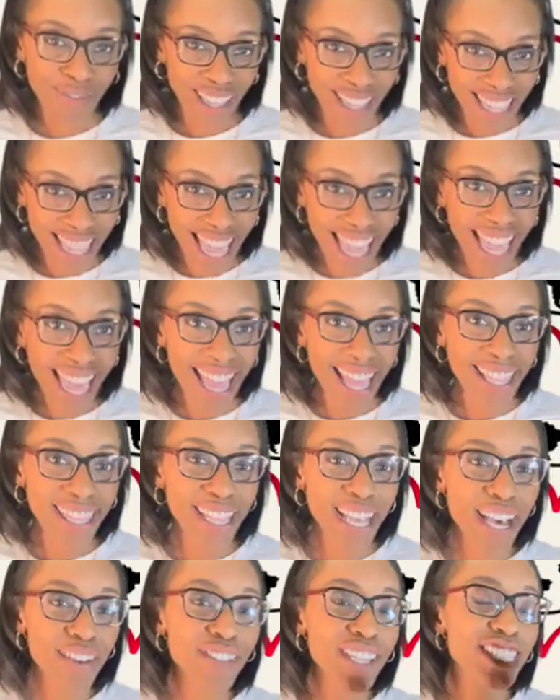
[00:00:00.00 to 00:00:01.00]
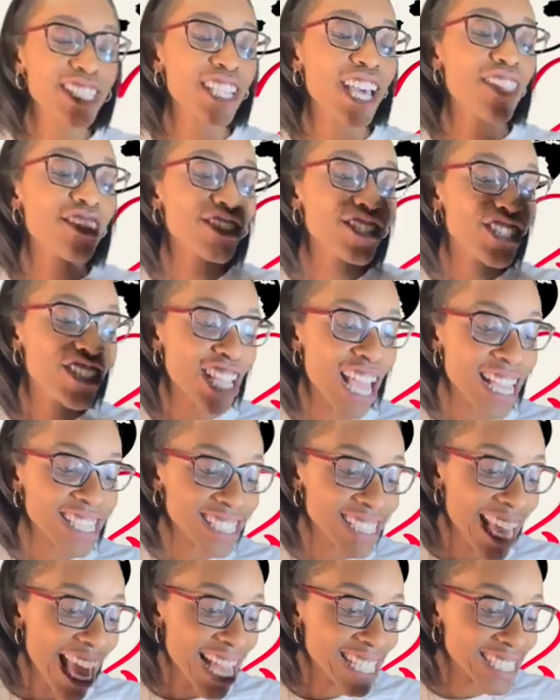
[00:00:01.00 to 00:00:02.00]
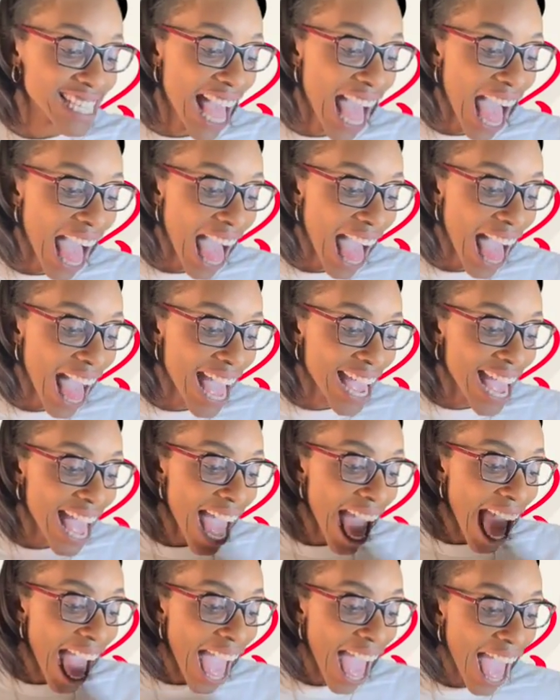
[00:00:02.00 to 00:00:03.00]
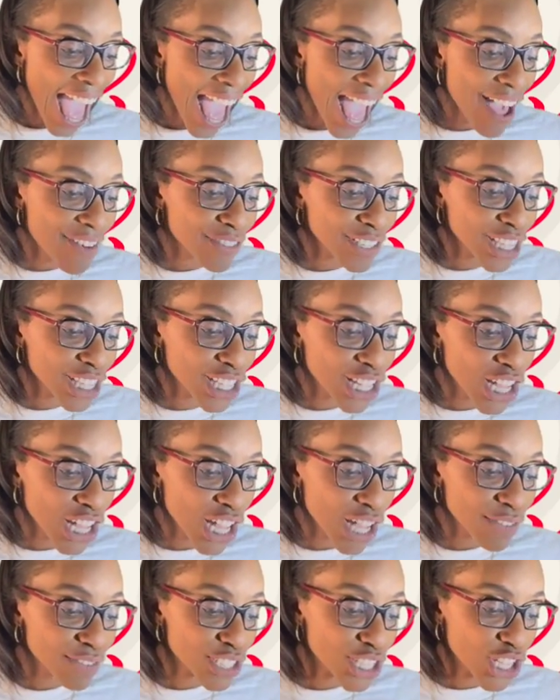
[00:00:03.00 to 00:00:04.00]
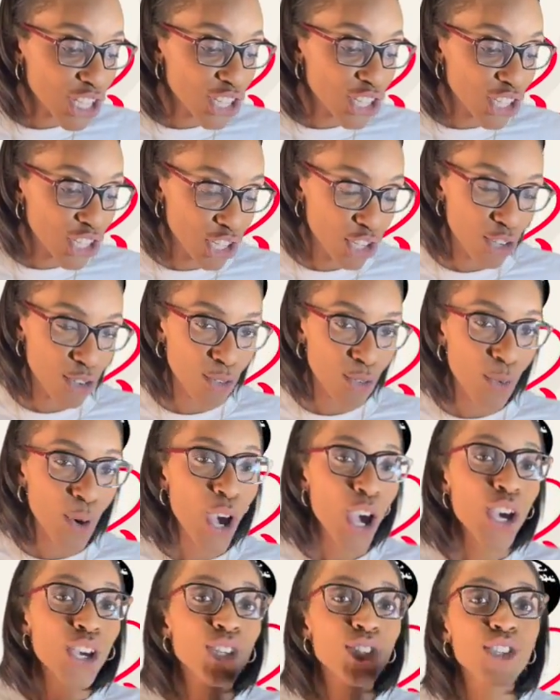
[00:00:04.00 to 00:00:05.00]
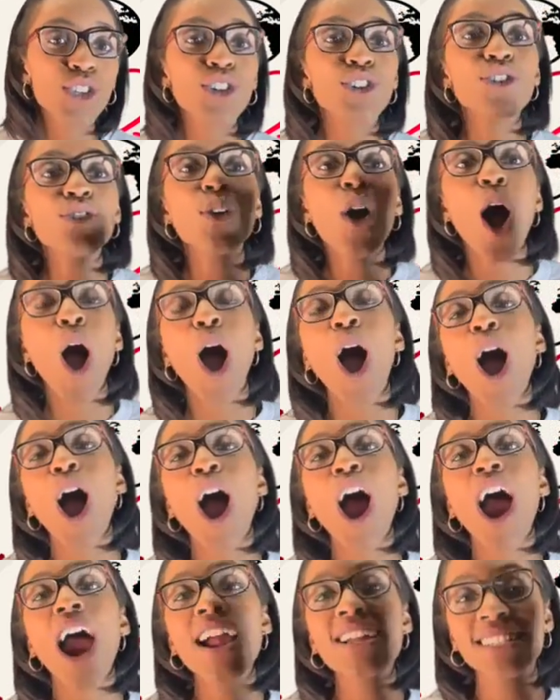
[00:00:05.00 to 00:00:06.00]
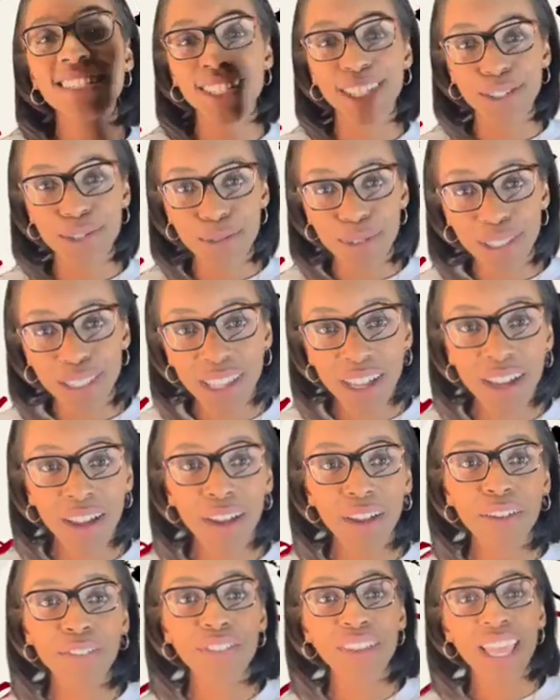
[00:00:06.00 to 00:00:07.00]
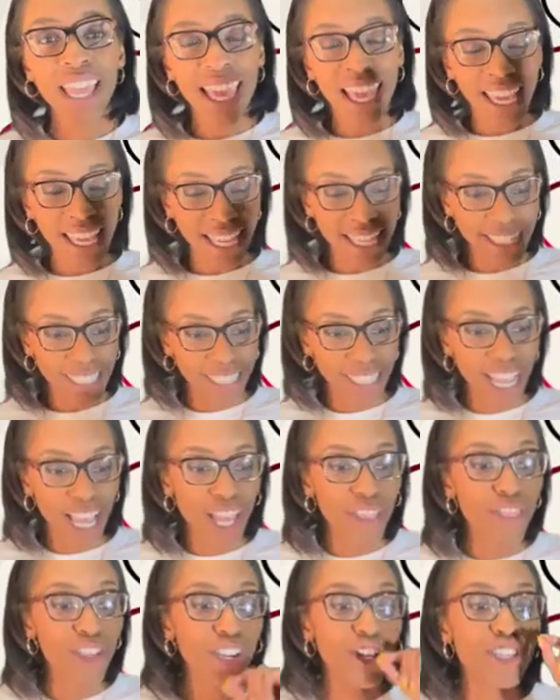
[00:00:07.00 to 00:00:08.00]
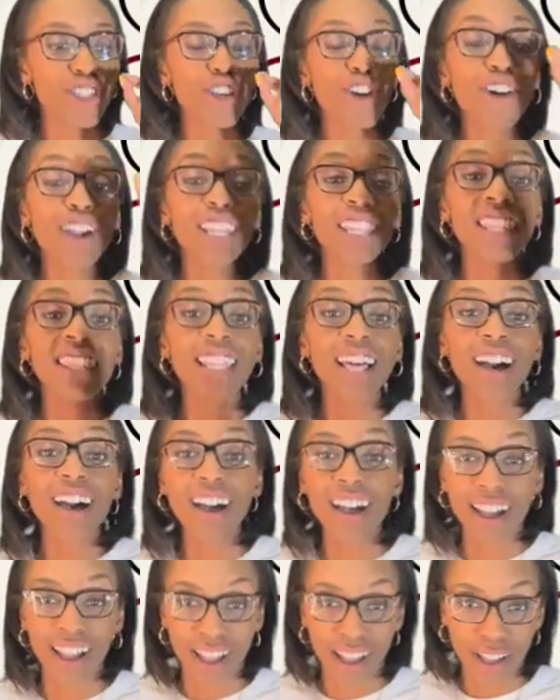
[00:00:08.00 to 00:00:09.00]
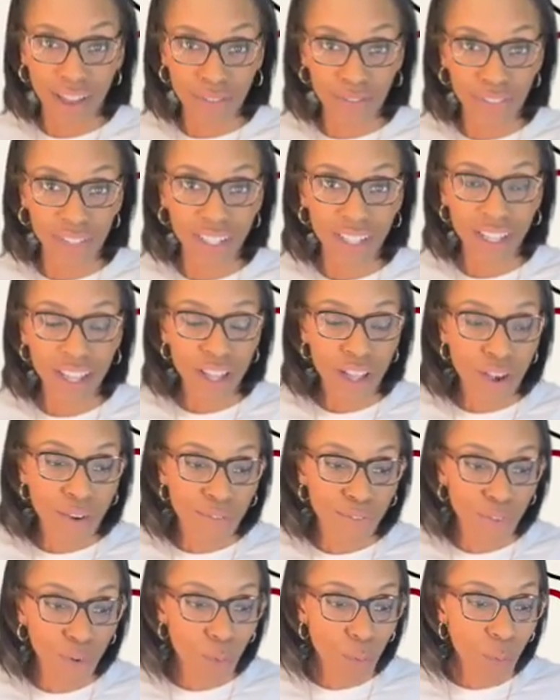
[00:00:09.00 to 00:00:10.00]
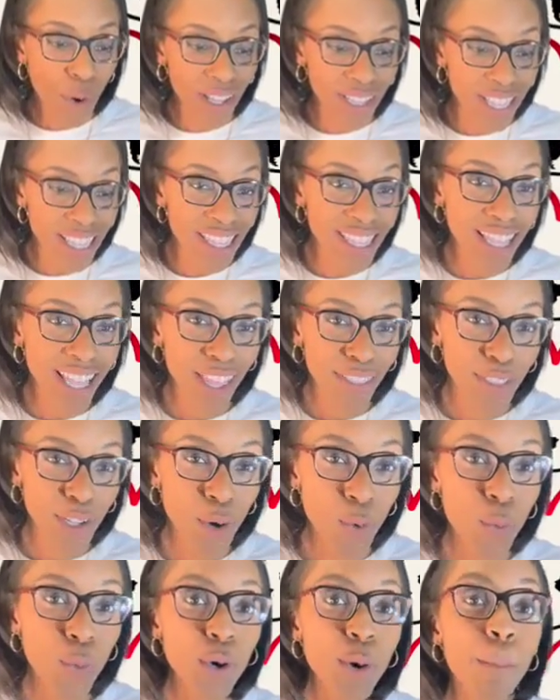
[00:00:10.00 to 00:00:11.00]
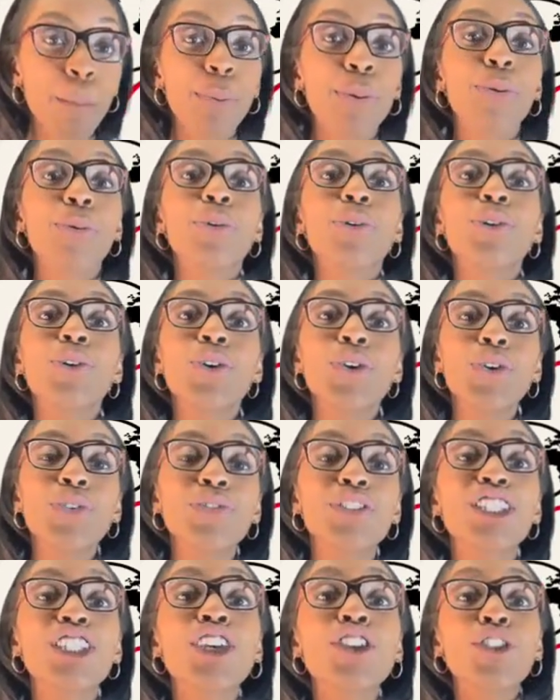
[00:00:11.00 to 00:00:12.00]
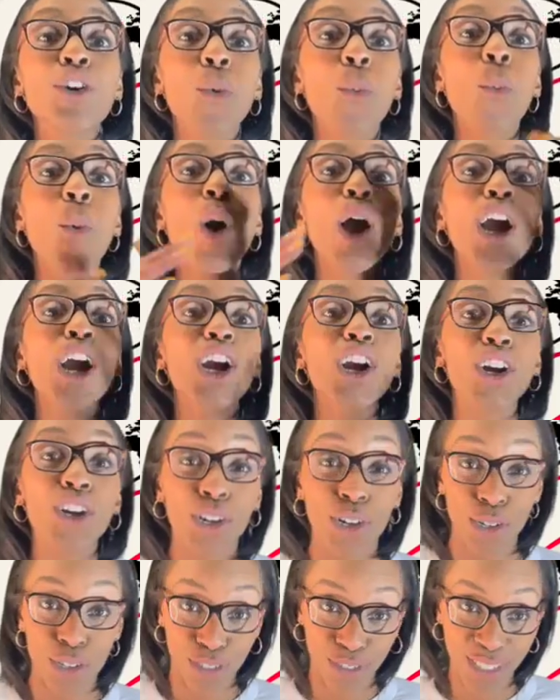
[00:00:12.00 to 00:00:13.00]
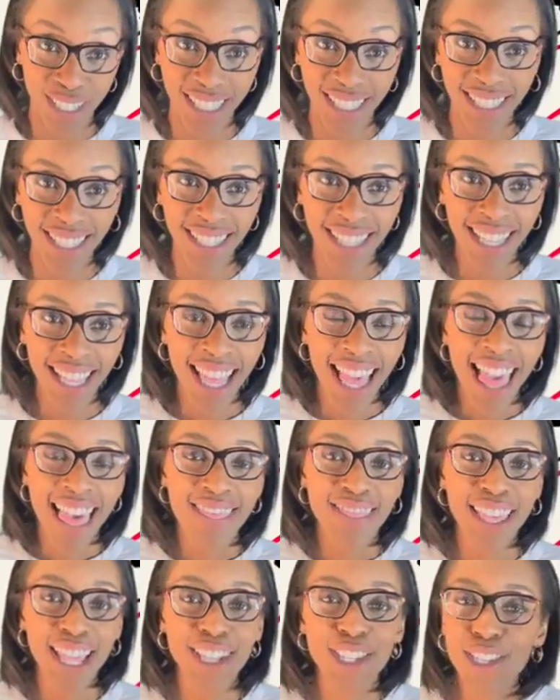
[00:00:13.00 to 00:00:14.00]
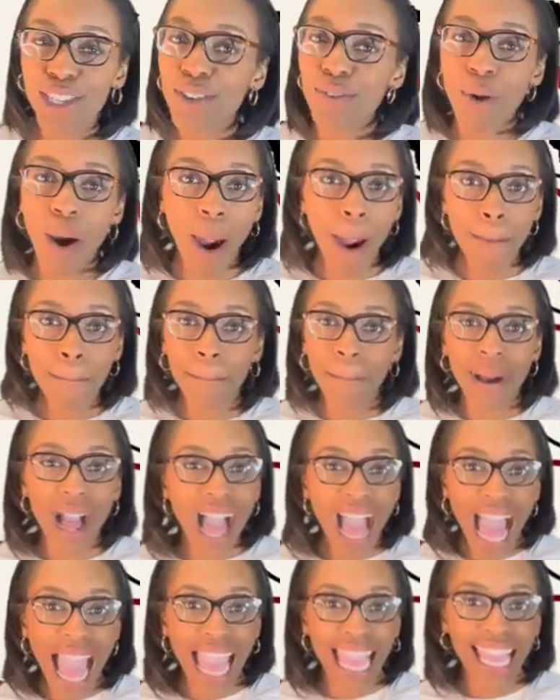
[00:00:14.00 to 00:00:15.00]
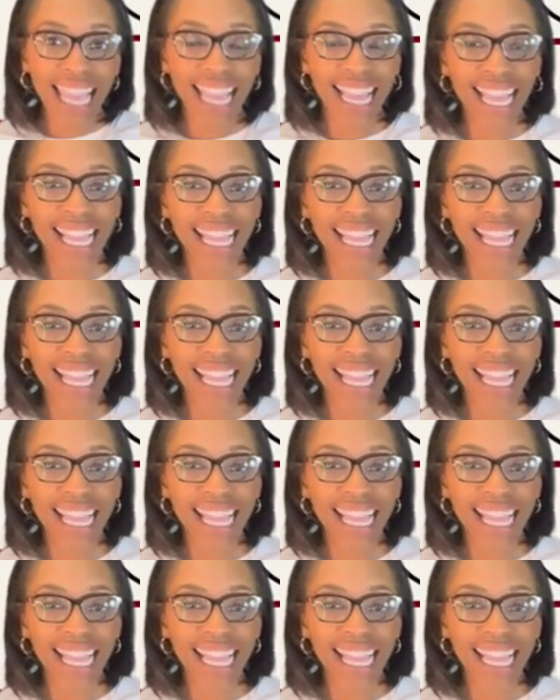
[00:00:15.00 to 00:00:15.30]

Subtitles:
Yeah, love each other just as I have loved you. You are to love each other. Your love for one another will prove to the world that you are my